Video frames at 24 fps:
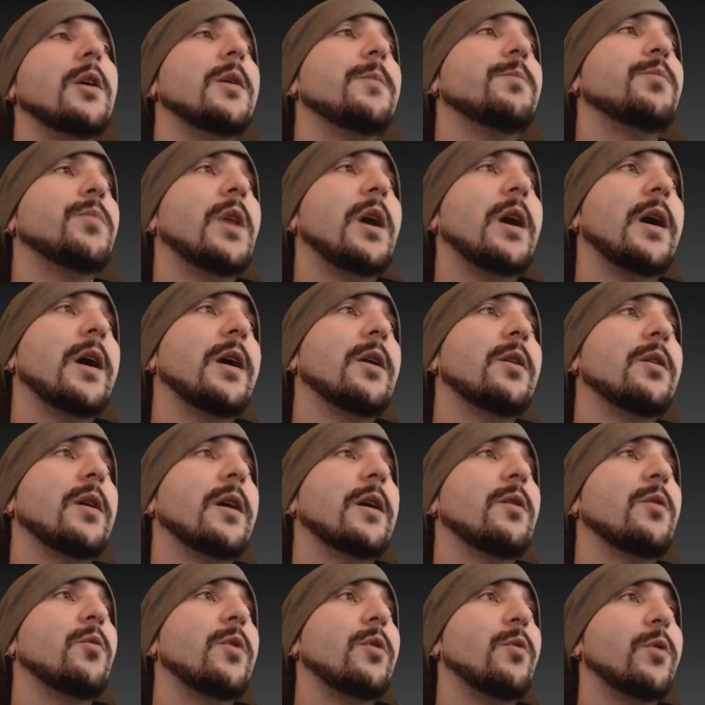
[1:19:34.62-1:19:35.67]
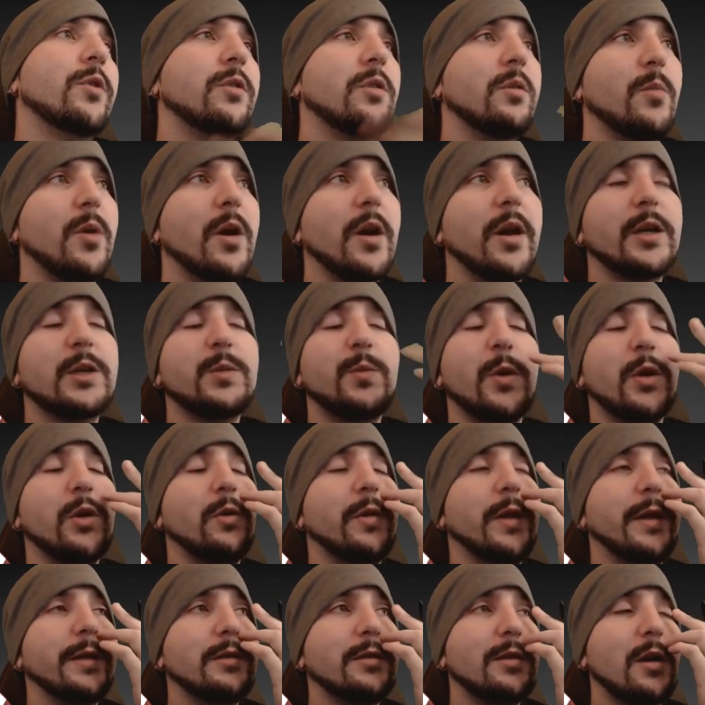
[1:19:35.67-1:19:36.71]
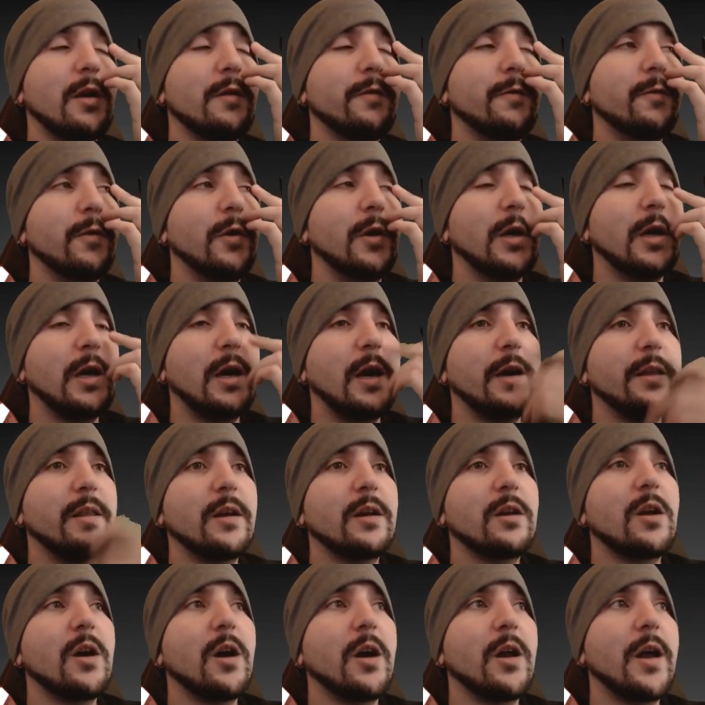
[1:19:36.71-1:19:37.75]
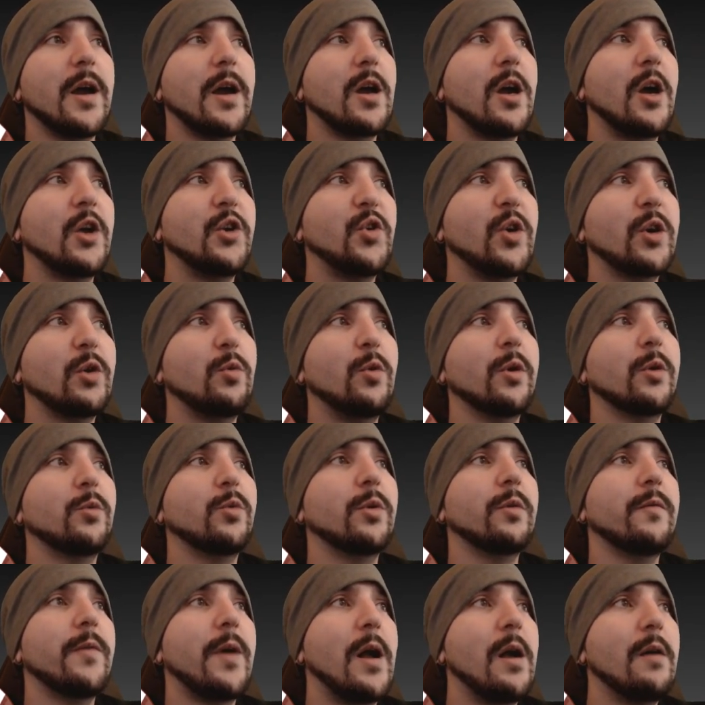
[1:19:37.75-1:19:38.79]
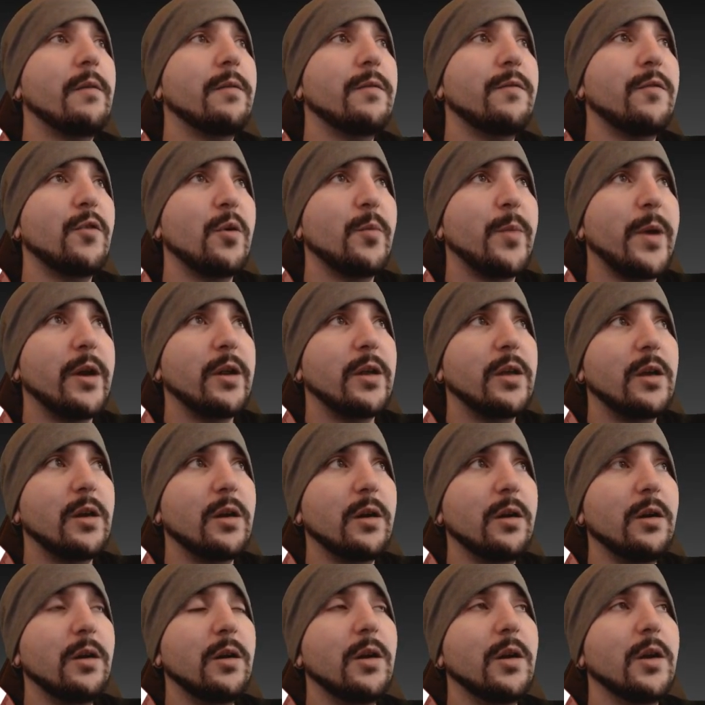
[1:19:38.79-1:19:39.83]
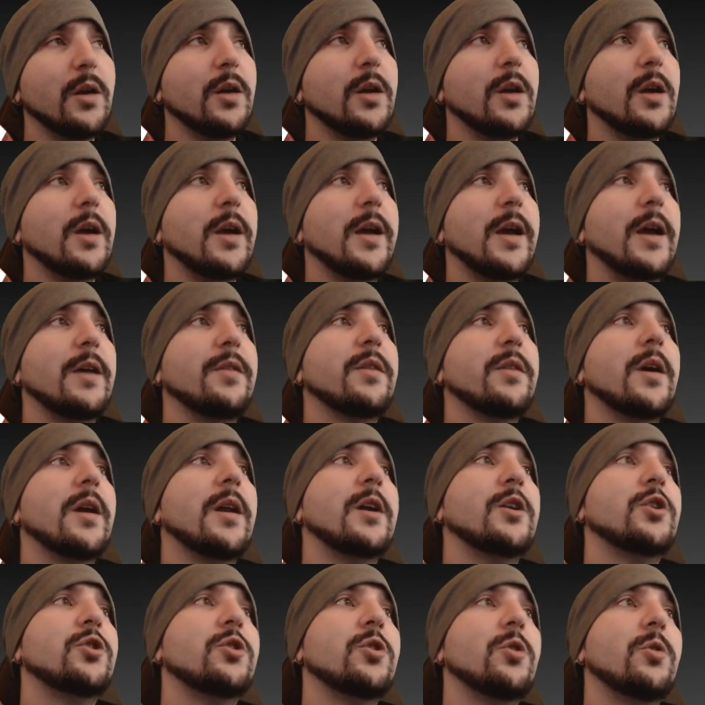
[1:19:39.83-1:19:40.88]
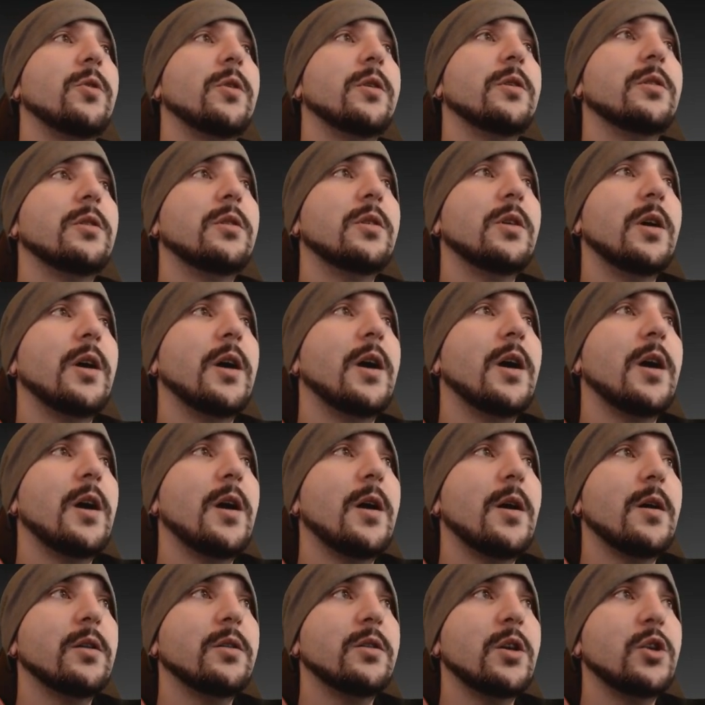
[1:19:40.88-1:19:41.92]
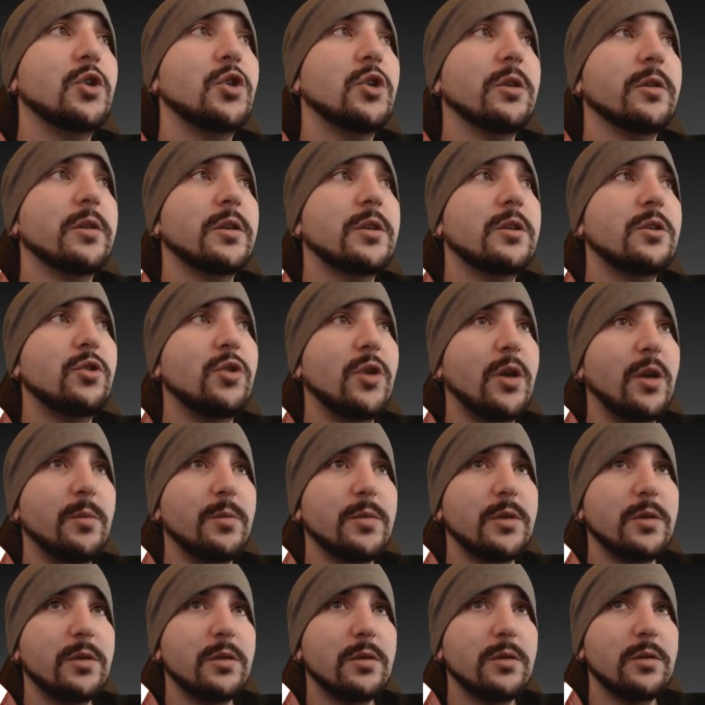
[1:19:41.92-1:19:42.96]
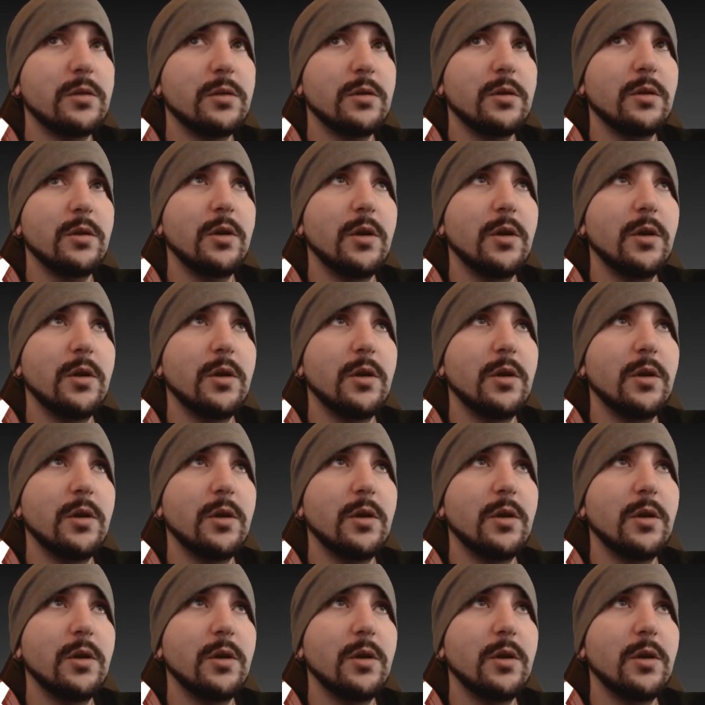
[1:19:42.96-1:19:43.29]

and we went to the Mod Expo and all that stuff. I then got contract work with Valve for about a year, and then I joined Digital Extremes.